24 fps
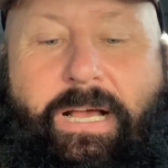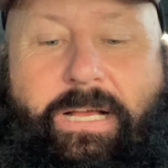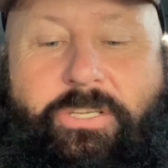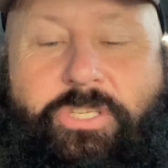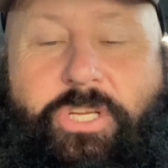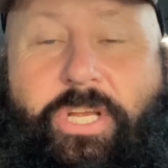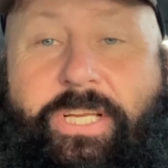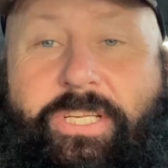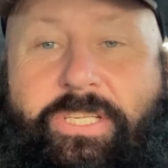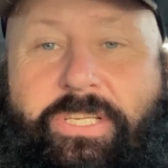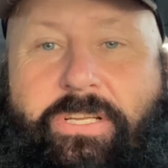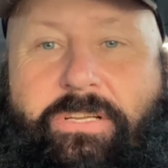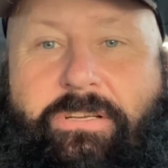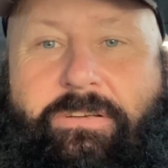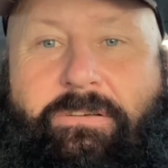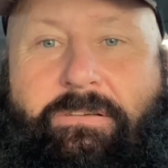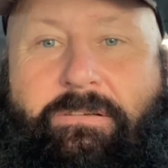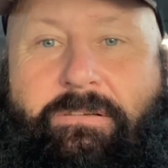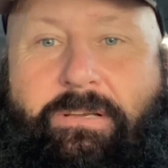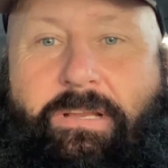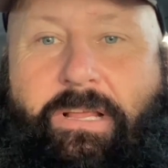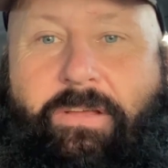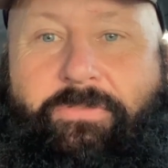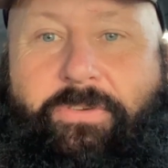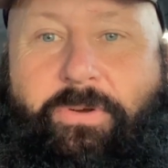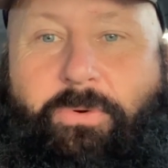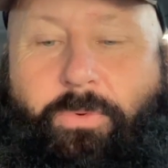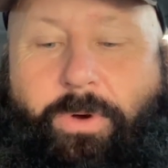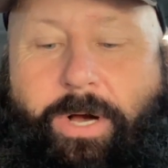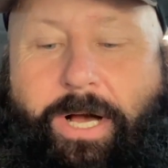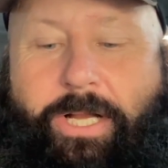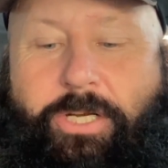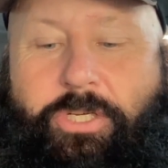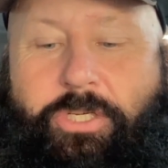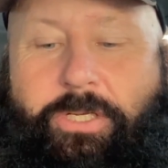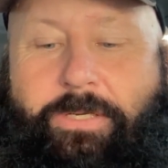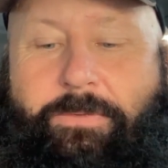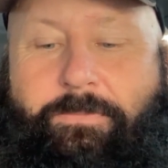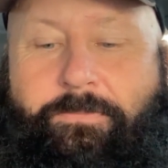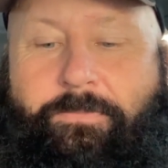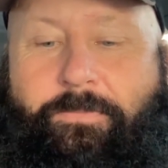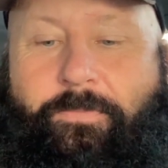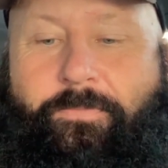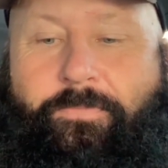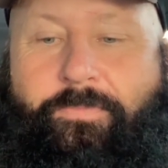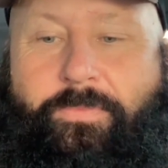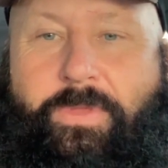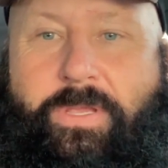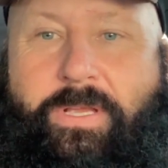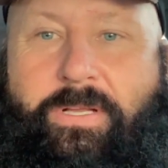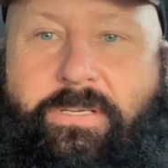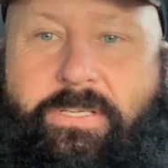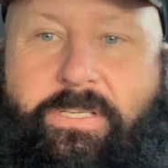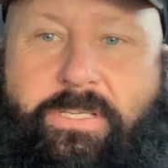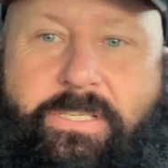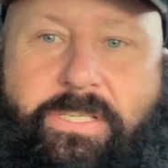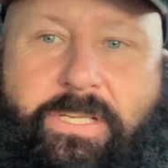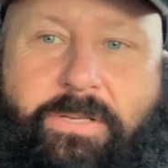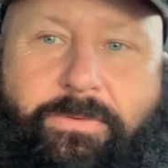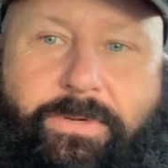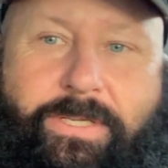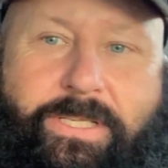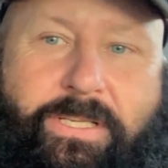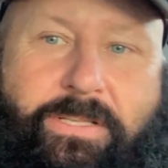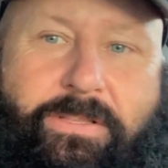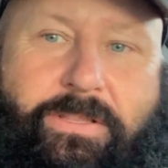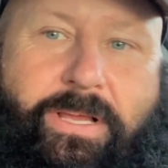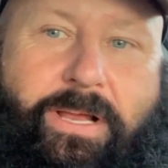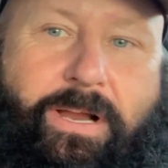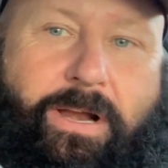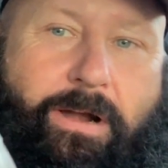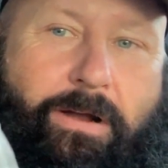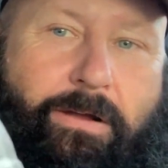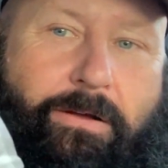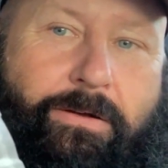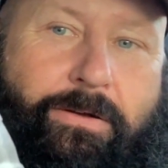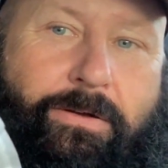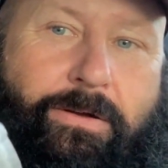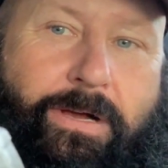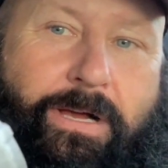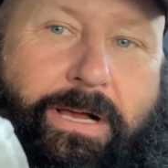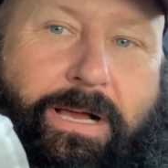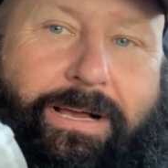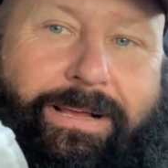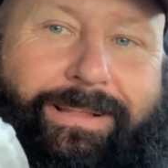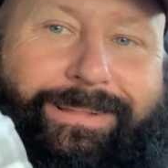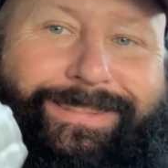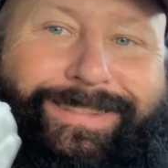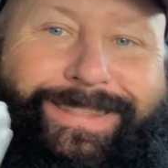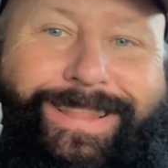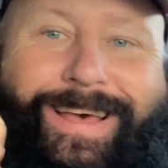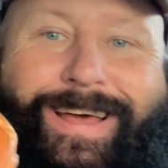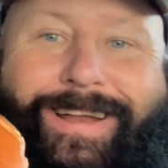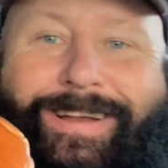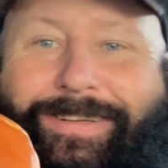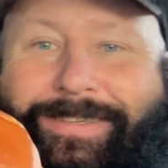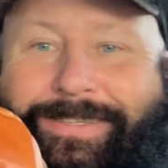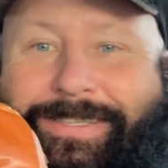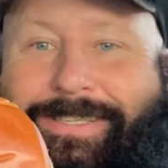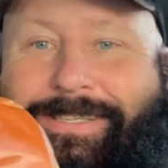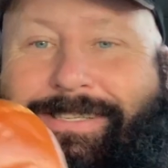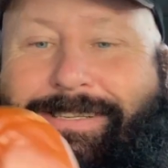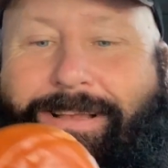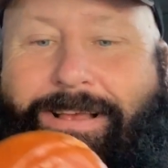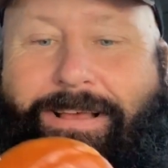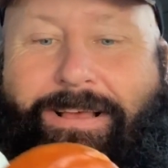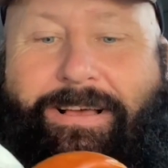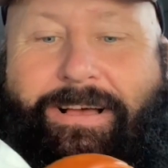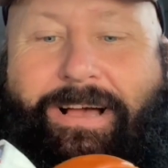Jason, if you're watching, do you see what's in there? Lettuce.